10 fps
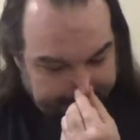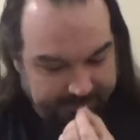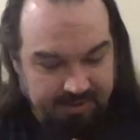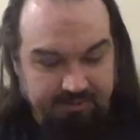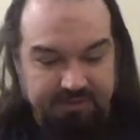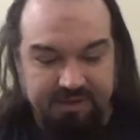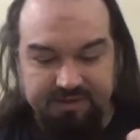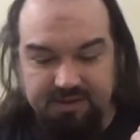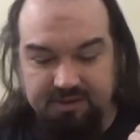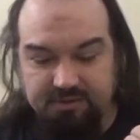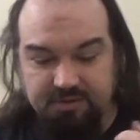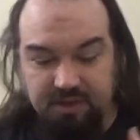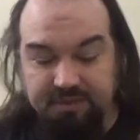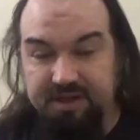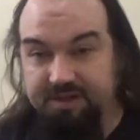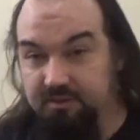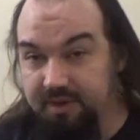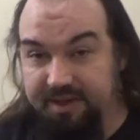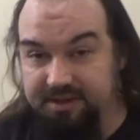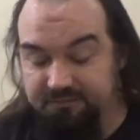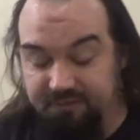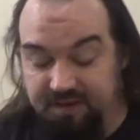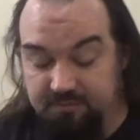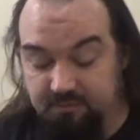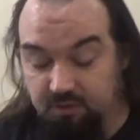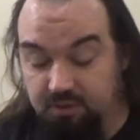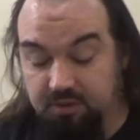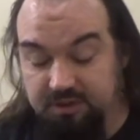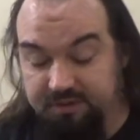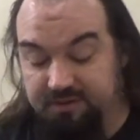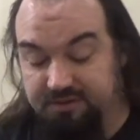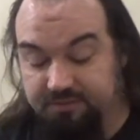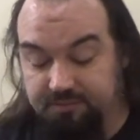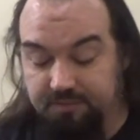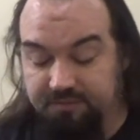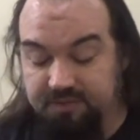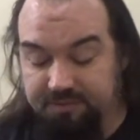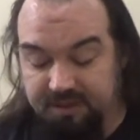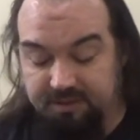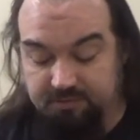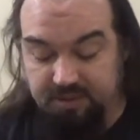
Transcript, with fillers: you know, does he try to be a hero like Agent Venom, or does he just revert to being,